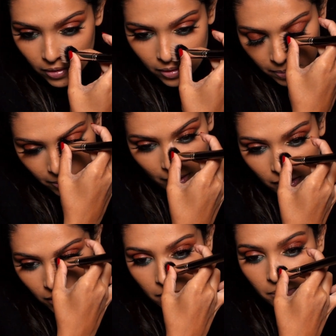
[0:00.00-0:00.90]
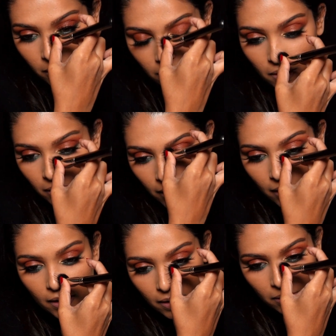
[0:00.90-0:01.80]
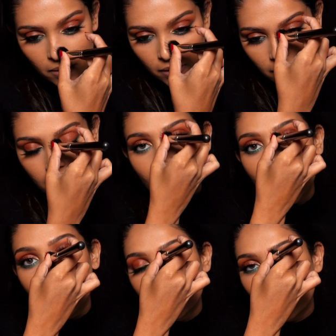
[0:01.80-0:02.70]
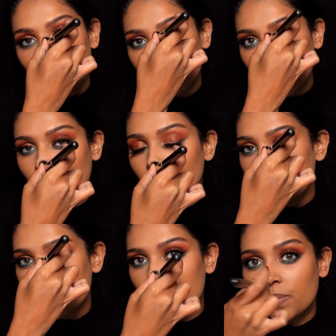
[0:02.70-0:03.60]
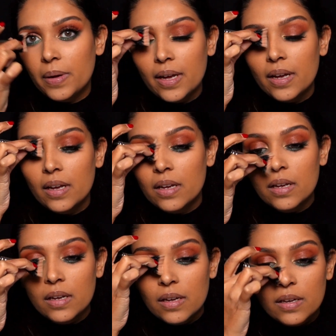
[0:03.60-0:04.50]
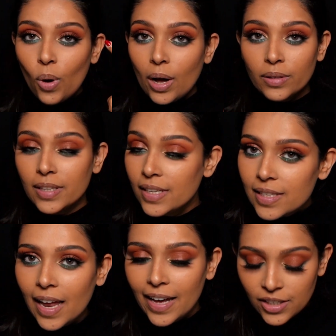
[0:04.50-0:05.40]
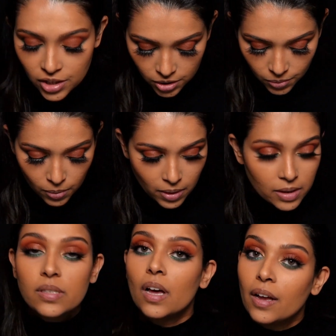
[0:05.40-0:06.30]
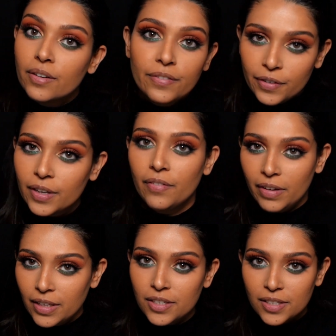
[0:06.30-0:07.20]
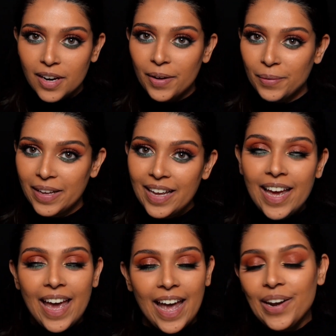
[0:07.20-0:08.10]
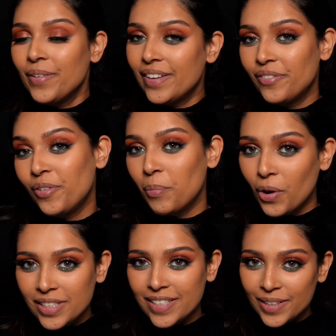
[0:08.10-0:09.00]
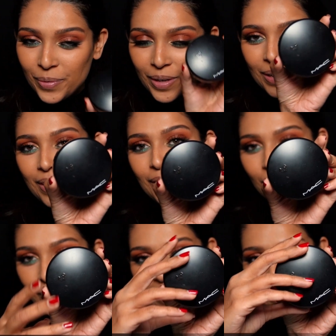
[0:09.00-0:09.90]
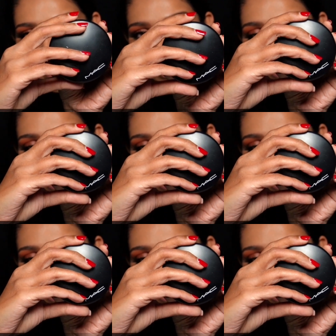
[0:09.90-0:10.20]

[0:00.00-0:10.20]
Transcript: on the brush, I'm just going to take it on the sides of my nose this way. Wow, this lash was unforgiving just now. Anyway, for bronzer, we're going to use this